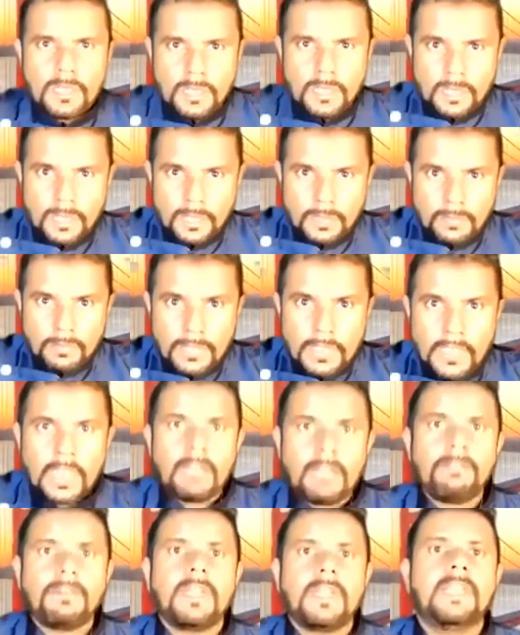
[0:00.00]
We
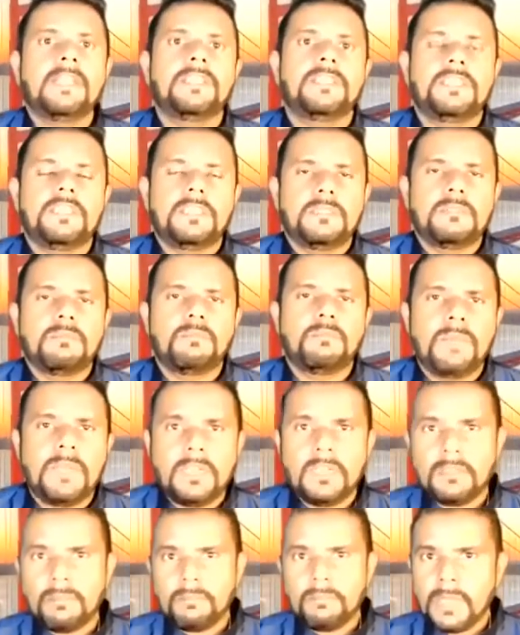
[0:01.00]
have an energy, but
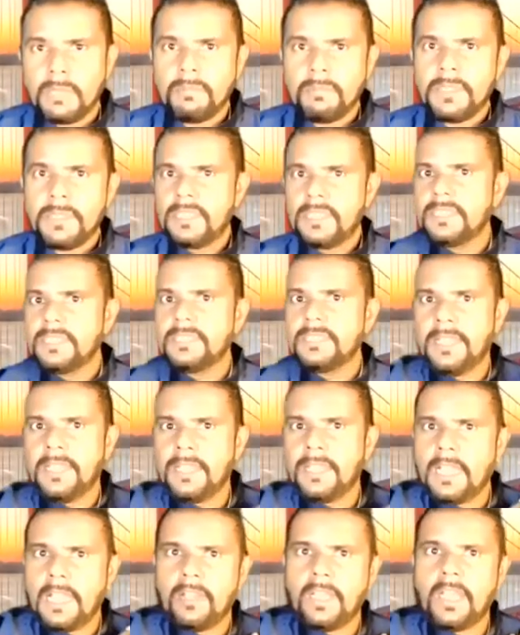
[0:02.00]
maybe this side
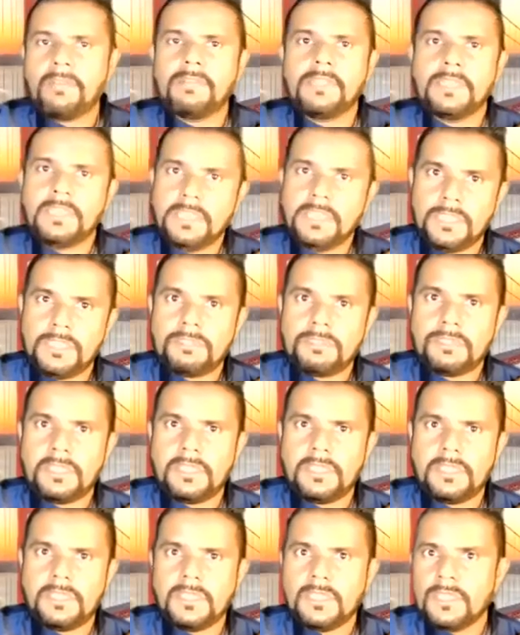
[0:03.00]
I have an injury.
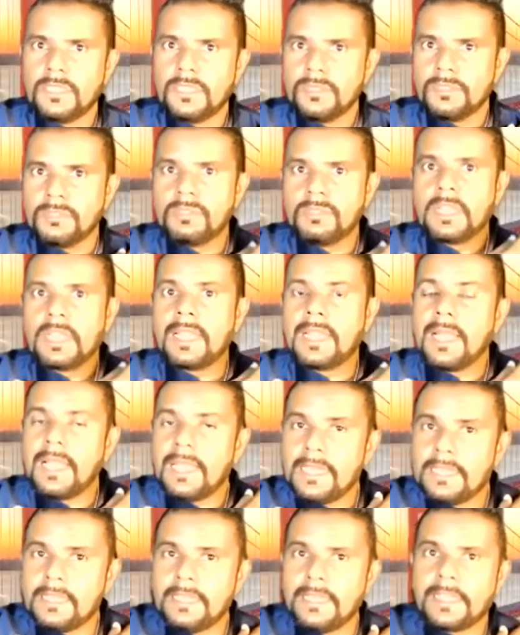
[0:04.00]
So the
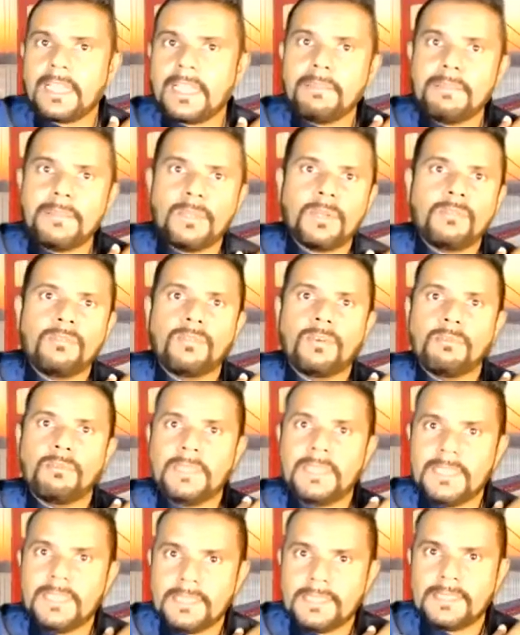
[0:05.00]
color that coming out from
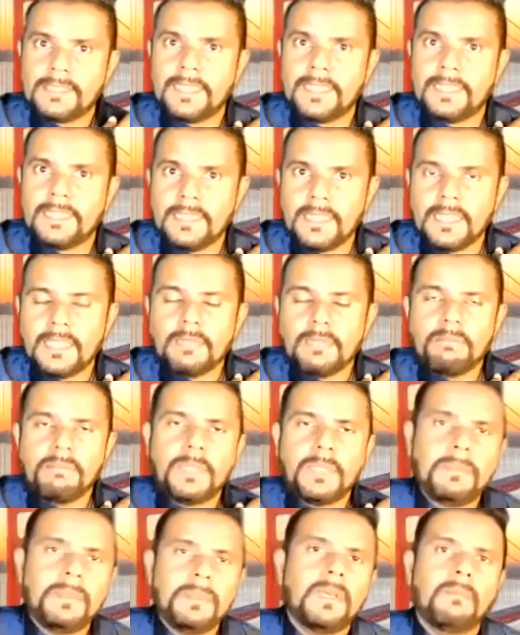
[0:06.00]
this side may
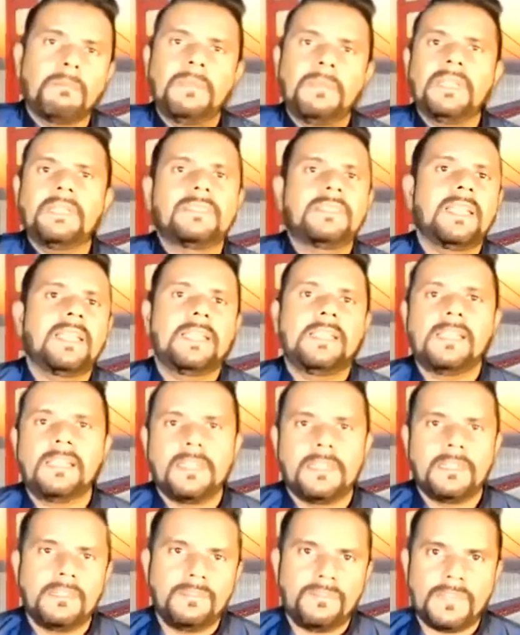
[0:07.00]
be a bit slightly
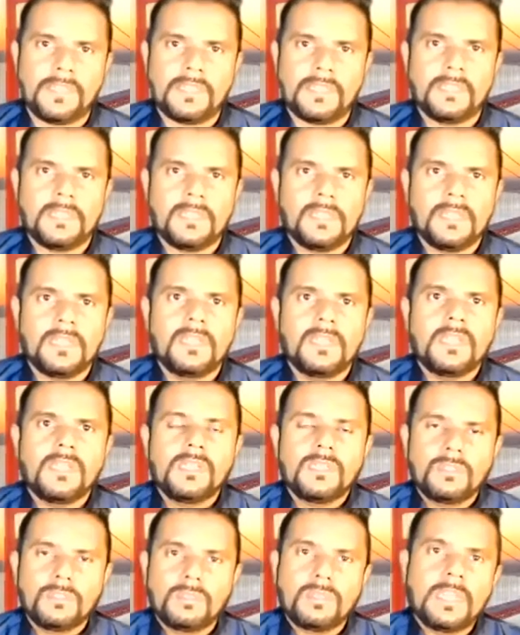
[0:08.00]
different.
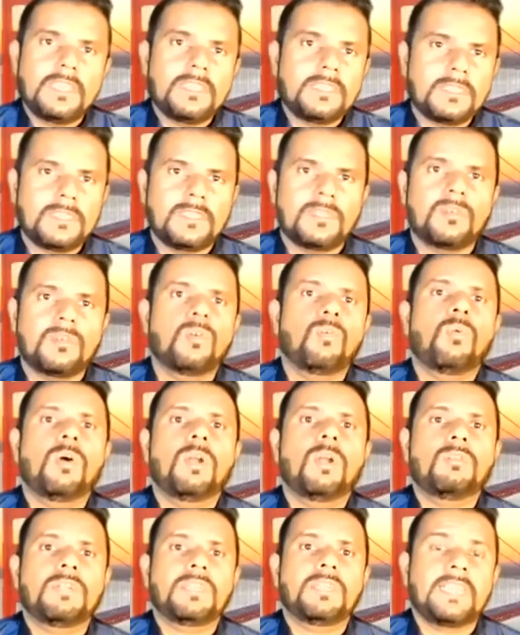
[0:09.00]
So that is one
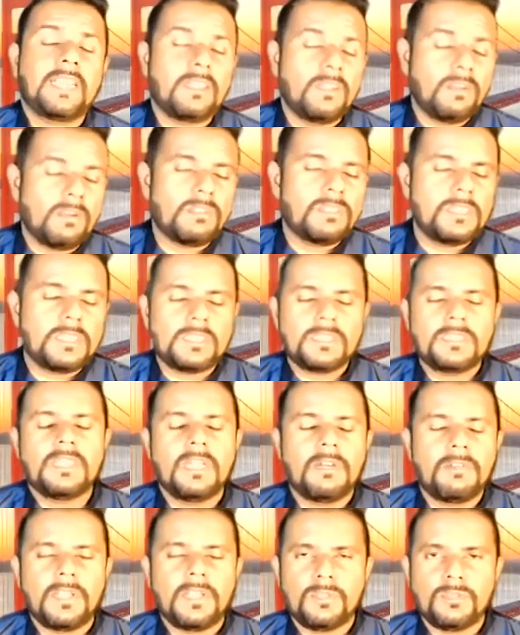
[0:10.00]
of the technologies now
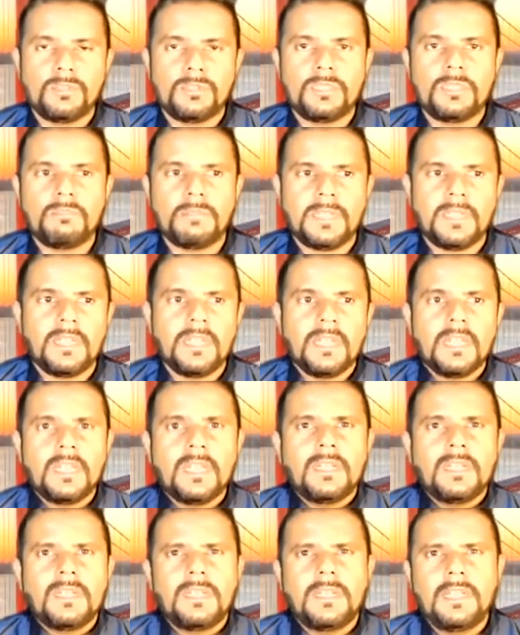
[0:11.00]
they are using, but
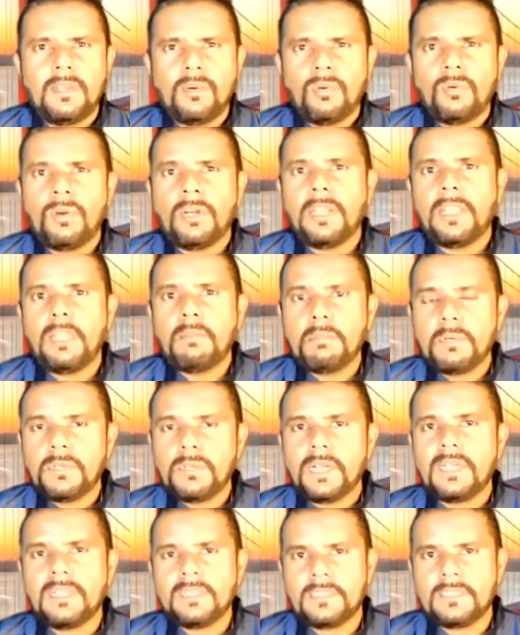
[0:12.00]
they are not able to
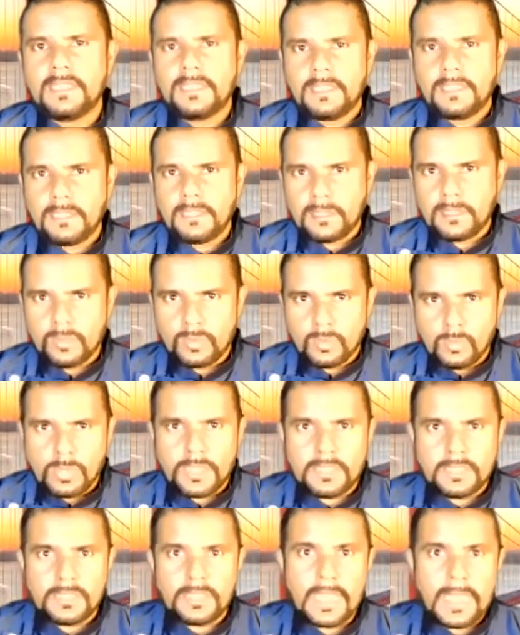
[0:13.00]
understand is what
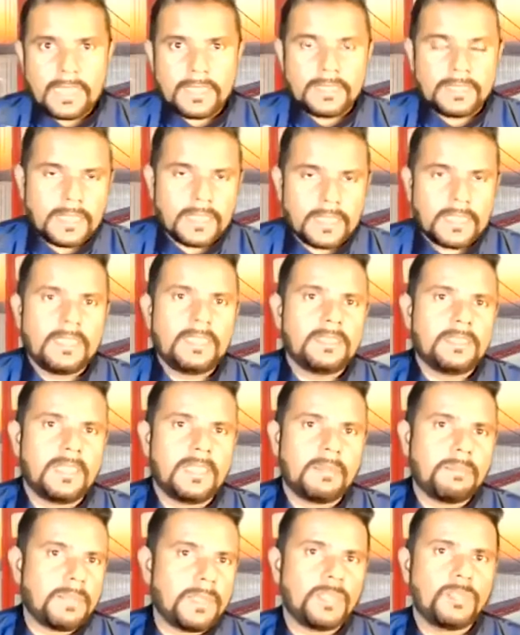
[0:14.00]
is exactly is
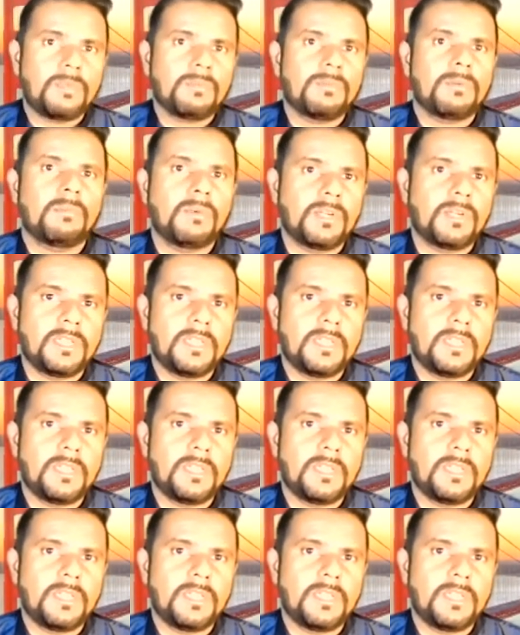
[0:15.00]
happening to our body.